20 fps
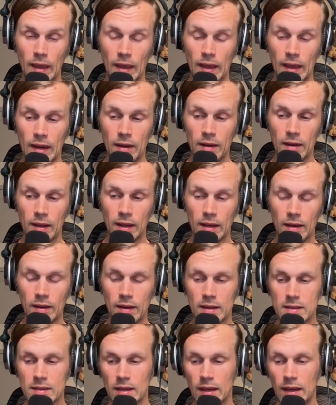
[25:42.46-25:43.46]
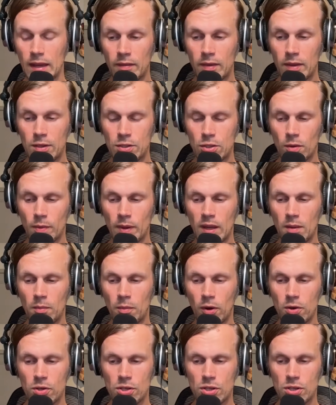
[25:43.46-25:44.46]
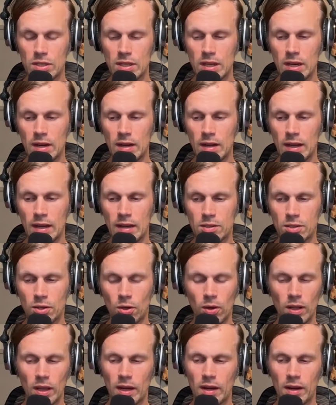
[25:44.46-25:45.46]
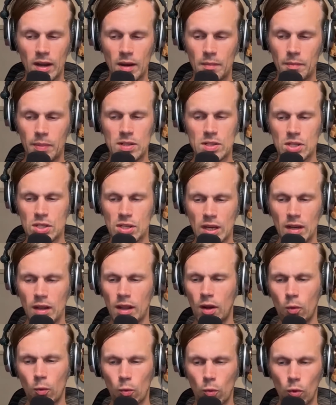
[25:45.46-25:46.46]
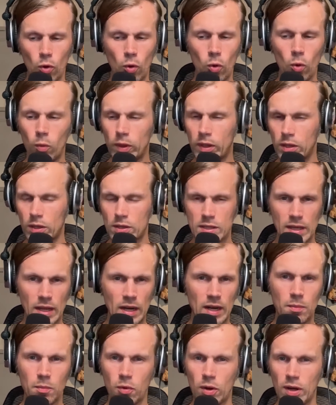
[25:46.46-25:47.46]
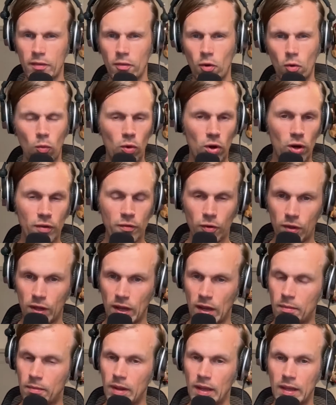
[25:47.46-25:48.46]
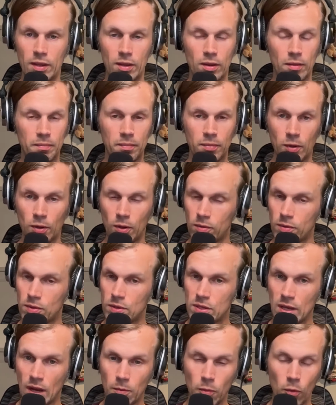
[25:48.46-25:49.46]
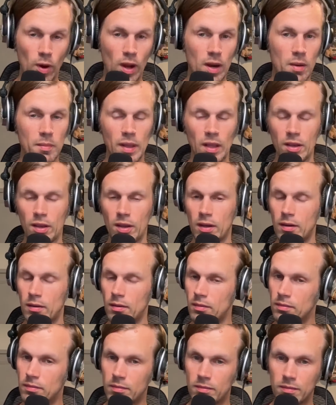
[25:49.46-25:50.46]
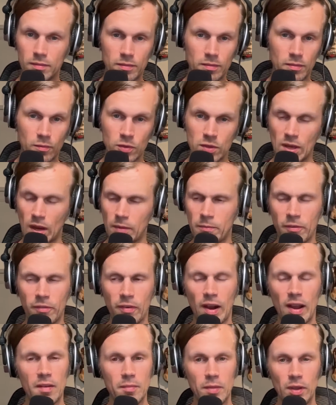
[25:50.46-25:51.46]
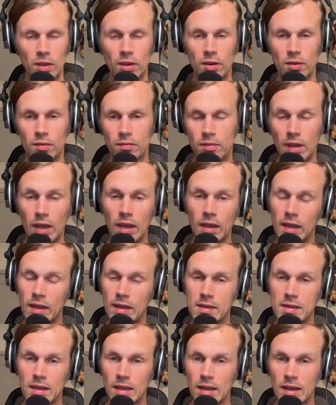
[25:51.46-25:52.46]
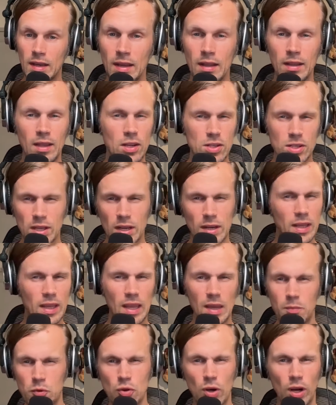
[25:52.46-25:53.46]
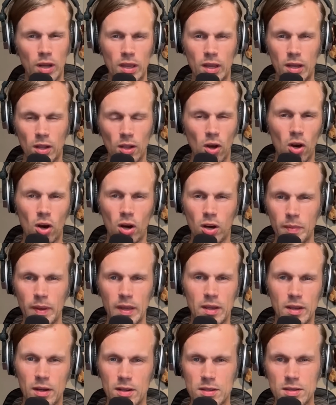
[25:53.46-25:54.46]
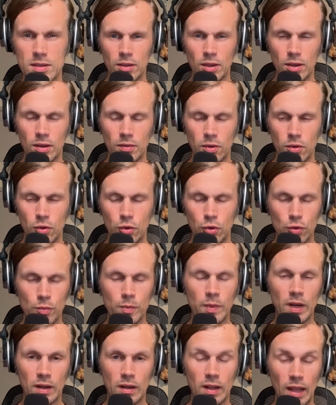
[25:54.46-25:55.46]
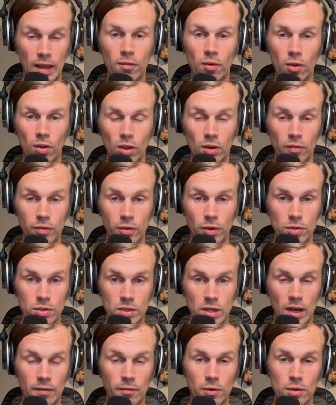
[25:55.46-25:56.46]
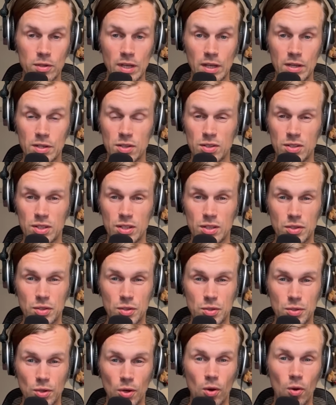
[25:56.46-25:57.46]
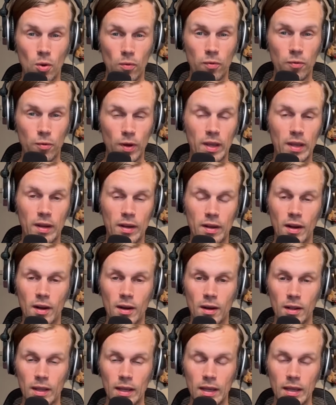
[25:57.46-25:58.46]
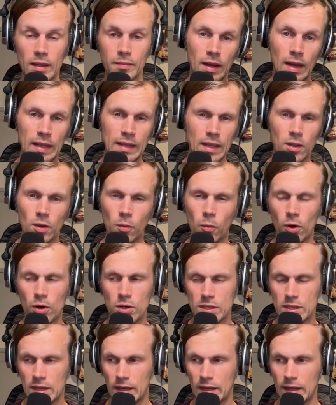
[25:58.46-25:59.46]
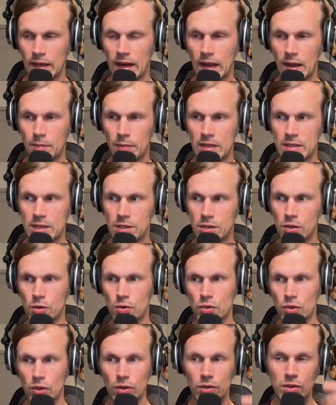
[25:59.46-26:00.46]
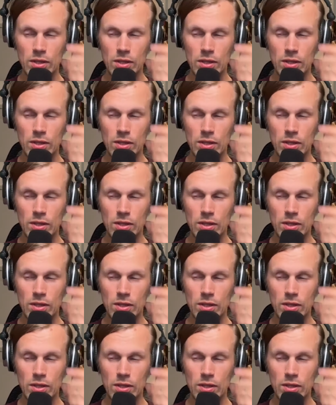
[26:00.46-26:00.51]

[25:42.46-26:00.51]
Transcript: And it's like, there's so many emotions there. And like, so a lot of companies just kind of like roll with the setup, whatever worked for them in the, sub 1 million, sub 5 million days. They just kind of keep trucking along because the human level of those conversations is so freaking gnarly. And then the worst thing that happens is usually you